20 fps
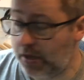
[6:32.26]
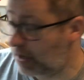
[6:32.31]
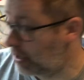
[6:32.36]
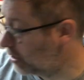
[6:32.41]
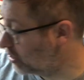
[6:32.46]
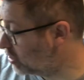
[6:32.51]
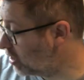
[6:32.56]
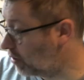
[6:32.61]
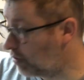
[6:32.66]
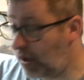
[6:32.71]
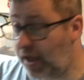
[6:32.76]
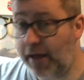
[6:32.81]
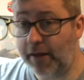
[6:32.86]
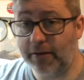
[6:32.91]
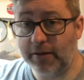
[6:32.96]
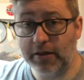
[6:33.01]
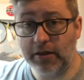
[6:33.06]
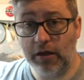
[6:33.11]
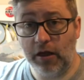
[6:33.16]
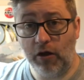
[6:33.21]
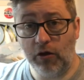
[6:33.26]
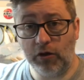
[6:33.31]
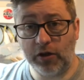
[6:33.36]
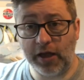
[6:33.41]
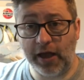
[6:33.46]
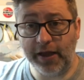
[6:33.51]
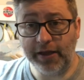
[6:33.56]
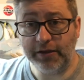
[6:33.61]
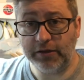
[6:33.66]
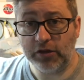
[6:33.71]
So yeah,
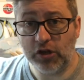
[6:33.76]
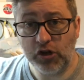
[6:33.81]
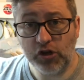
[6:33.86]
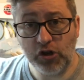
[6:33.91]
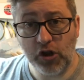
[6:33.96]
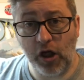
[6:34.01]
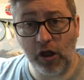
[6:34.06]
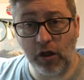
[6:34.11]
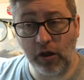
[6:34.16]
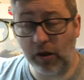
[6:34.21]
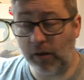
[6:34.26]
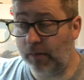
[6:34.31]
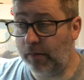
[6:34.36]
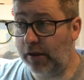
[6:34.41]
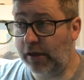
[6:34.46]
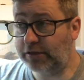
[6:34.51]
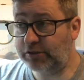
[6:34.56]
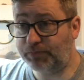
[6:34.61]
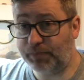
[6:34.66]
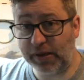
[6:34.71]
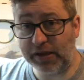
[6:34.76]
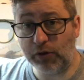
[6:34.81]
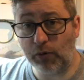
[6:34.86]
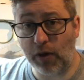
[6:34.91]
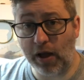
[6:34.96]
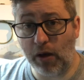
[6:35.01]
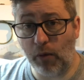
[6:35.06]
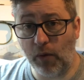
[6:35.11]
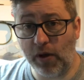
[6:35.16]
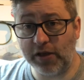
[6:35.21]
okay. It's been
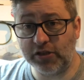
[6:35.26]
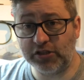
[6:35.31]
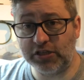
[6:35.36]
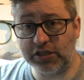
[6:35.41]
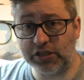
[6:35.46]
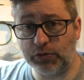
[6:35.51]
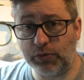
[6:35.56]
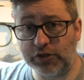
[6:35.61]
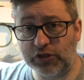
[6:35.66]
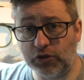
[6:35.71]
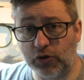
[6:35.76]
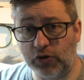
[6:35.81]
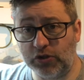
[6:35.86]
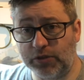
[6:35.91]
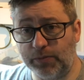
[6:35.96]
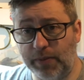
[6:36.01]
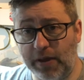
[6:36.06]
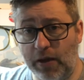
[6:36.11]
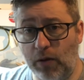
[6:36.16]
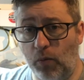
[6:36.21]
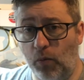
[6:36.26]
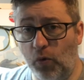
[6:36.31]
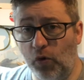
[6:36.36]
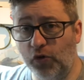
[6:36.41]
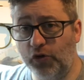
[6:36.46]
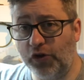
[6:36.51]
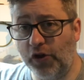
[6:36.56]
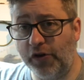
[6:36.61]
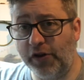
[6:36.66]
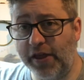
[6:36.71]
quite a while since we talked about
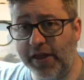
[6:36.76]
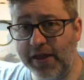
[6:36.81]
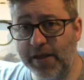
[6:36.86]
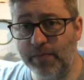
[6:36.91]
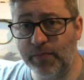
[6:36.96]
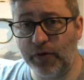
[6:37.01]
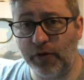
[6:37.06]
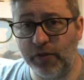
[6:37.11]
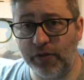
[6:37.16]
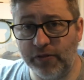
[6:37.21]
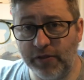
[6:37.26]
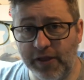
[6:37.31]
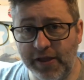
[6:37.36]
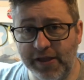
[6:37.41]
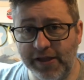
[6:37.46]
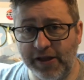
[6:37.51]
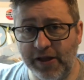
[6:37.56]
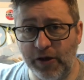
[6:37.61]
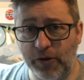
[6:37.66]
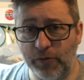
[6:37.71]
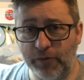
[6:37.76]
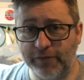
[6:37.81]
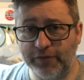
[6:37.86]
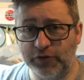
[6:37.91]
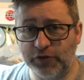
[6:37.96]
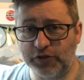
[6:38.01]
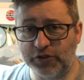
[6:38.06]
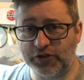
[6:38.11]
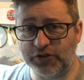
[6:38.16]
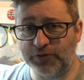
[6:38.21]
wood on here, but there you go, we've
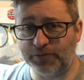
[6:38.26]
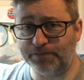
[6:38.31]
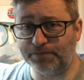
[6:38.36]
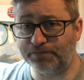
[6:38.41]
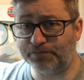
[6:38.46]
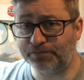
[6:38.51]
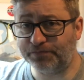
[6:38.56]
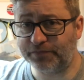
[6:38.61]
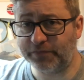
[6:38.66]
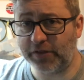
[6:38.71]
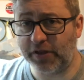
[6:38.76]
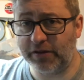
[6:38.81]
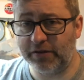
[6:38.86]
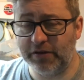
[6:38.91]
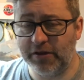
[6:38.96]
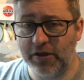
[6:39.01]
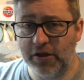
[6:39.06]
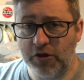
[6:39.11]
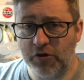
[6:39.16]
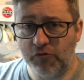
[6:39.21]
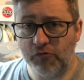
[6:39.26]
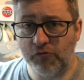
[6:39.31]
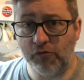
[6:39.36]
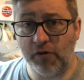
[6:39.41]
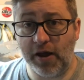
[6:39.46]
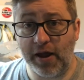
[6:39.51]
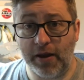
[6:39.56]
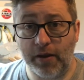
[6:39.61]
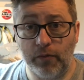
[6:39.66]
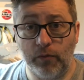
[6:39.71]
done some.
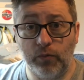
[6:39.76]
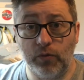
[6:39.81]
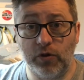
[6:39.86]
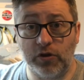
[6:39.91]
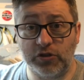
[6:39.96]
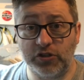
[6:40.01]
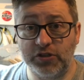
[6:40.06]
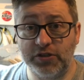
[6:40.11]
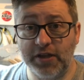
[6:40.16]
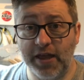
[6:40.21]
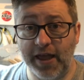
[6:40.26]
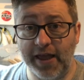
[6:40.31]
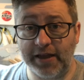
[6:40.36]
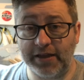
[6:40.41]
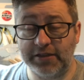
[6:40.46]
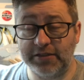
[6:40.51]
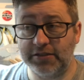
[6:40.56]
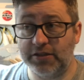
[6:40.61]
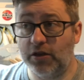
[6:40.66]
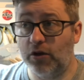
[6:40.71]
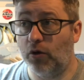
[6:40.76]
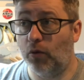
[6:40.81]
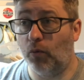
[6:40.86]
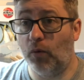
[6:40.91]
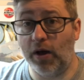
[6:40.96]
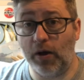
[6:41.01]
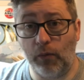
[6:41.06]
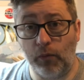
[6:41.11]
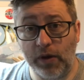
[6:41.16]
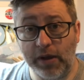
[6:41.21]
Right, what's next?
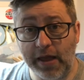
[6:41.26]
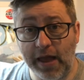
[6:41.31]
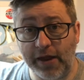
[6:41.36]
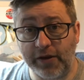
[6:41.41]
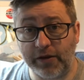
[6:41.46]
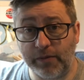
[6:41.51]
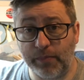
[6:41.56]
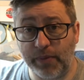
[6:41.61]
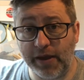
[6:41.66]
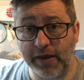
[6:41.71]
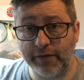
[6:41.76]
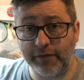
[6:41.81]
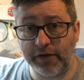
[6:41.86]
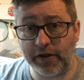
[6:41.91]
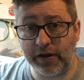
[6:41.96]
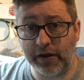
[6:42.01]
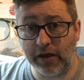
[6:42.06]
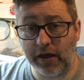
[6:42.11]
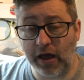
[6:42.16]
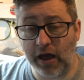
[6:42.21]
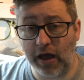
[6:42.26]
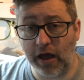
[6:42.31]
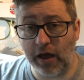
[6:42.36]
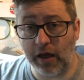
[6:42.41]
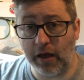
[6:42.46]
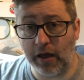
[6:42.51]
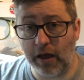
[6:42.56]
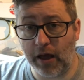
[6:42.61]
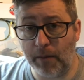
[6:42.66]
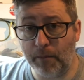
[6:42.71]
Well, we had a bit of
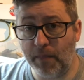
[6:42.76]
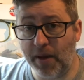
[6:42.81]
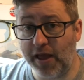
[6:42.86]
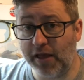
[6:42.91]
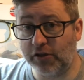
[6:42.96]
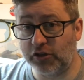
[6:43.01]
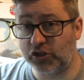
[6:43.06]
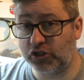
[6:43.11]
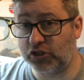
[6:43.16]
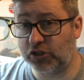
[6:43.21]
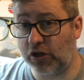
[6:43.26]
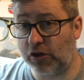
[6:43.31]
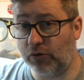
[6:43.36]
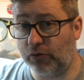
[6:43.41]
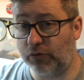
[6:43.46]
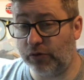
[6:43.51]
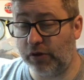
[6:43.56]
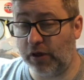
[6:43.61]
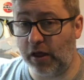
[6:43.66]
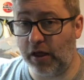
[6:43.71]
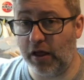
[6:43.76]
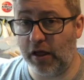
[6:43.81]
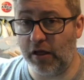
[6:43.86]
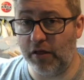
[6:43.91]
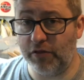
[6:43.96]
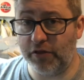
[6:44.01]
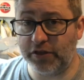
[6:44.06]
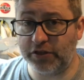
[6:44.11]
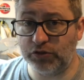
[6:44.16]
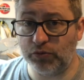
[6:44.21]
a milestone
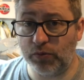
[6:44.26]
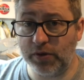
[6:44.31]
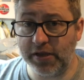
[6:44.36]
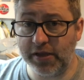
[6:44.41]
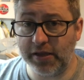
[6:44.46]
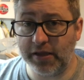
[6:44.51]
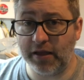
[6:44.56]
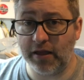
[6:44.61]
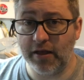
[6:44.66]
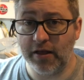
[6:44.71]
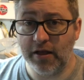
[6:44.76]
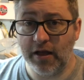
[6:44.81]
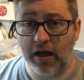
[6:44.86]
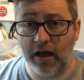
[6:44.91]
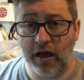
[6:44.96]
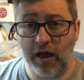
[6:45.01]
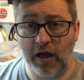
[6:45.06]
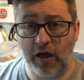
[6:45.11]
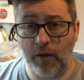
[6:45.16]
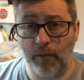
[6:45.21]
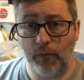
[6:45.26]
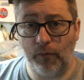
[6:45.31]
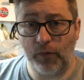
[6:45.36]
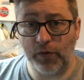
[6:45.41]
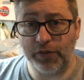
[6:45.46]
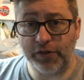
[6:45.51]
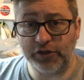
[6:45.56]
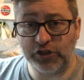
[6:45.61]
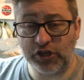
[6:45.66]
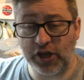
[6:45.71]
this week with
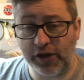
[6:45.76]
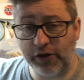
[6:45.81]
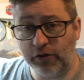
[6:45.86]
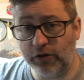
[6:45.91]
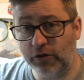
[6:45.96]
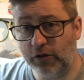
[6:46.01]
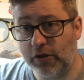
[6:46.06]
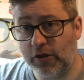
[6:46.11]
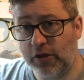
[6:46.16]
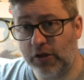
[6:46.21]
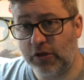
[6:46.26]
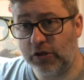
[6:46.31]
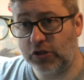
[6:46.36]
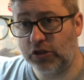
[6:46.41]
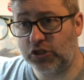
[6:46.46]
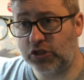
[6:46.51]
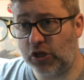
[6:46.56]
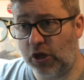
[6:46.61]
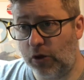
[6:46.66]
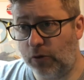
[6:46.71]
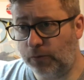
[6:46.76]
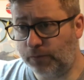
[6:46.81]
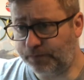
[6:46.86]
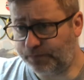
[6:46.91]
the channel. So